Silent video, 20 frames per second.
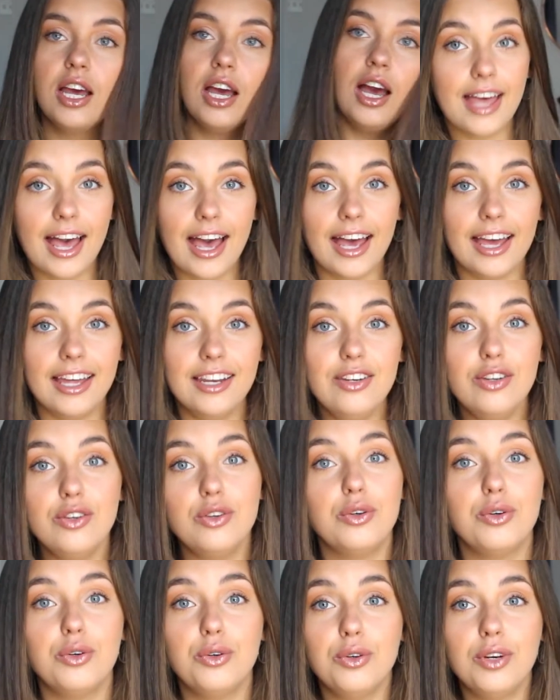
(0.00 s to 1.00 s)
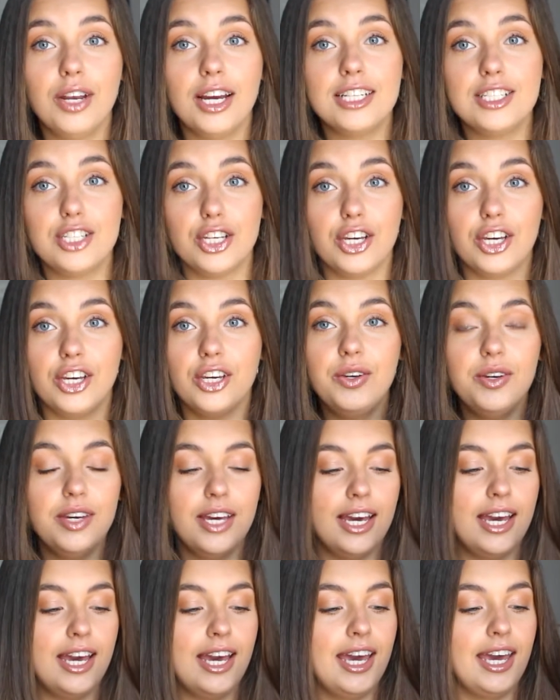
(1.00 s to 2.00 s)
Then all I do
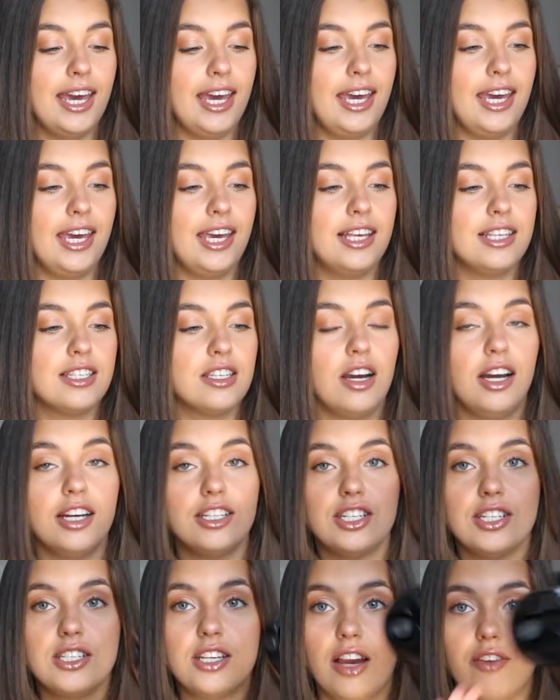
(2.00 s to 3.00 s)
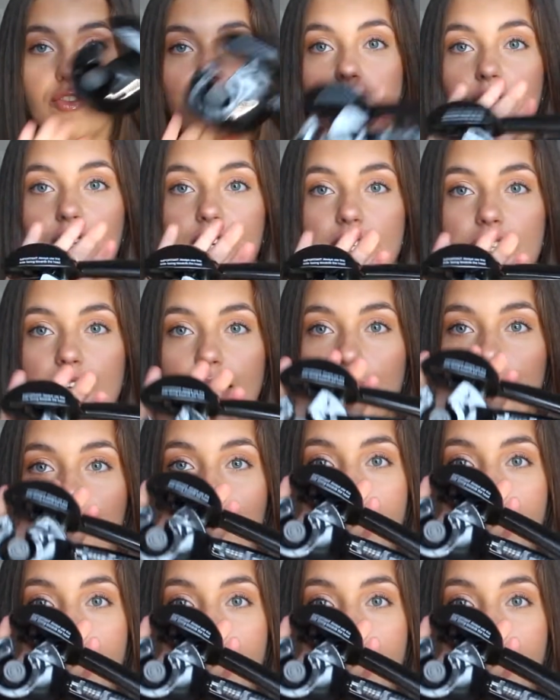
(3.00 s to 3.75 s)
is I've got this like